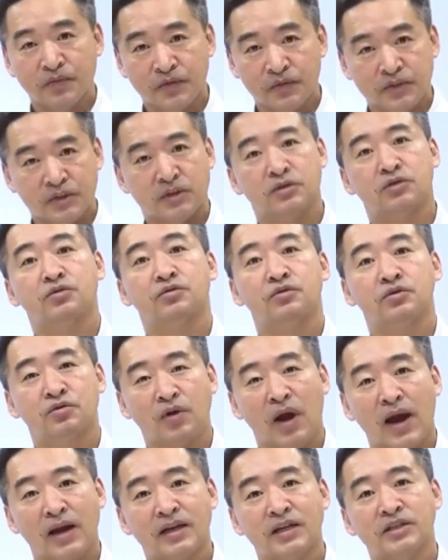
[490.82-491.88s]

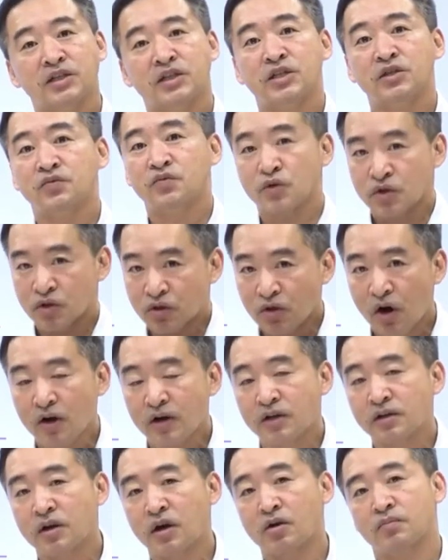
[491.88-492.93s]
strategies for
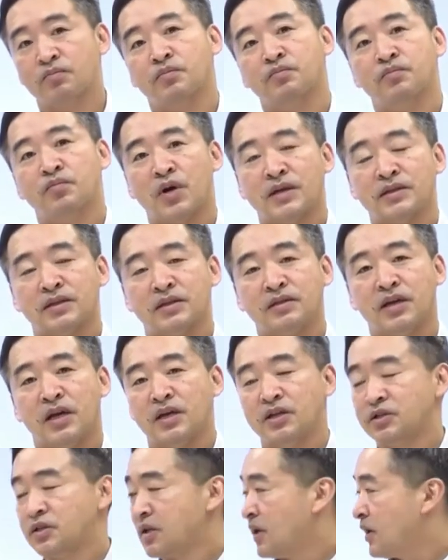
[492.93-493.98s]
starting our
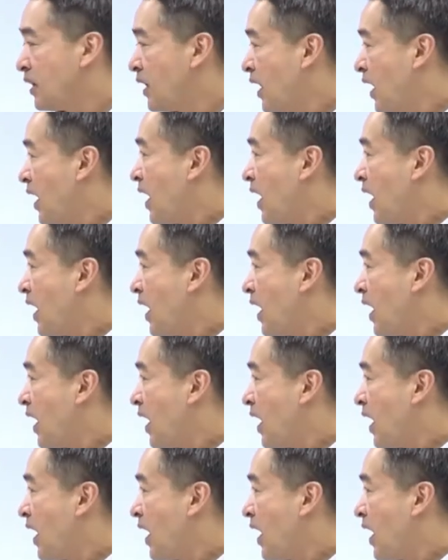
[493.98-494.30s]
presentation,